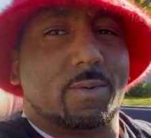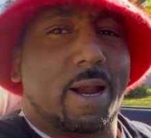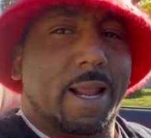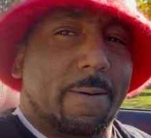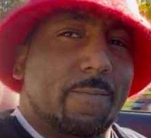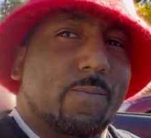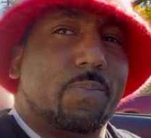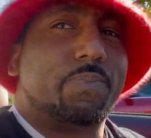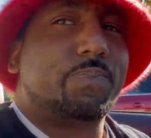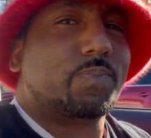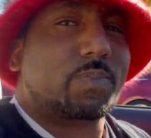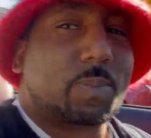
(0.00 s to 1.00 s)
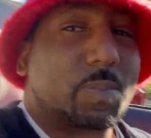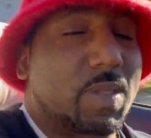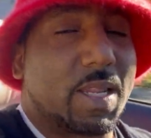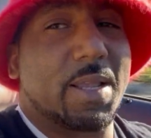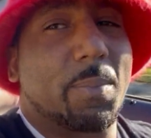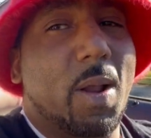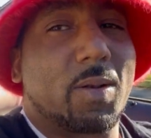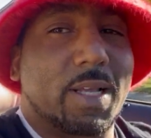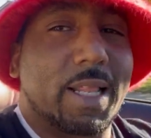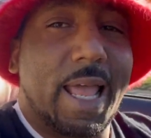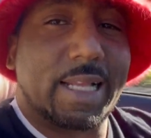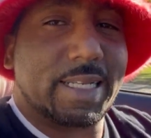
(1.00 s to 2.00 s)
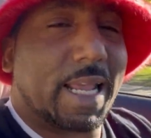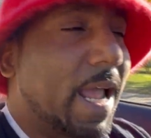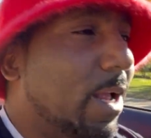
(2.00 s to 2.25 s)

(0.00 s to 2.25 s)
right? He broke the glass of their